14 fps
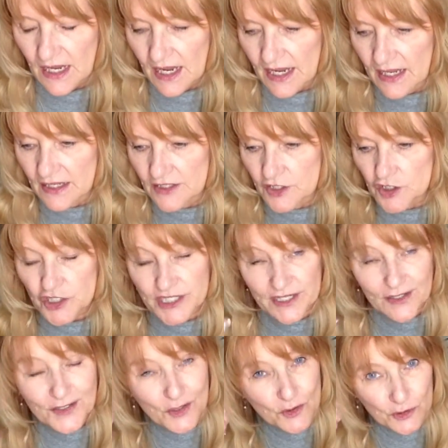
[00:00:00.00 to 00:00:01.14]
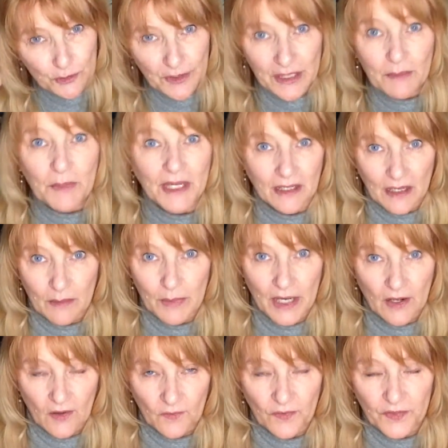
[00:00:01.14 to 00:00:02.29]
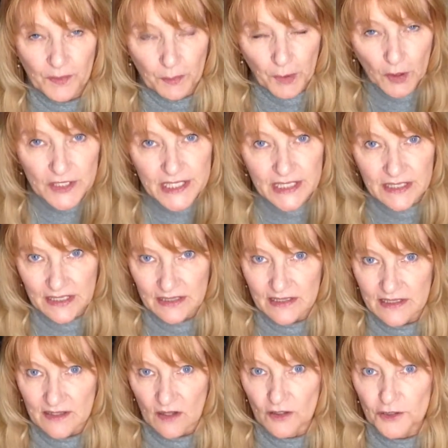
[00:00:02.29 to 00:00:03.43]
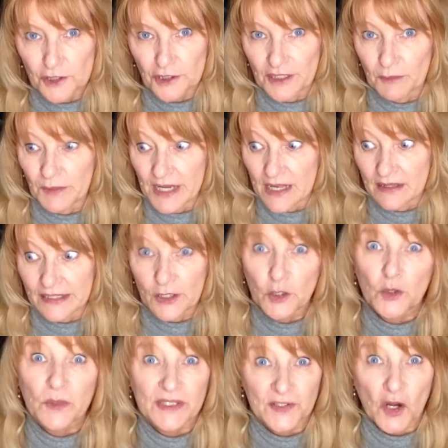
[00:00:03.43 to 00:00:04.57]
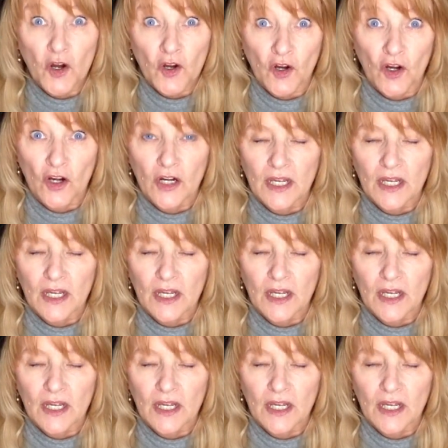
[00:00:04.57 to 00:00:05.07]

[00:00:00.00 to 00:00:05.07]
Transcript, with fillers: And she's also dreaming about the person in this alternate reality who is her.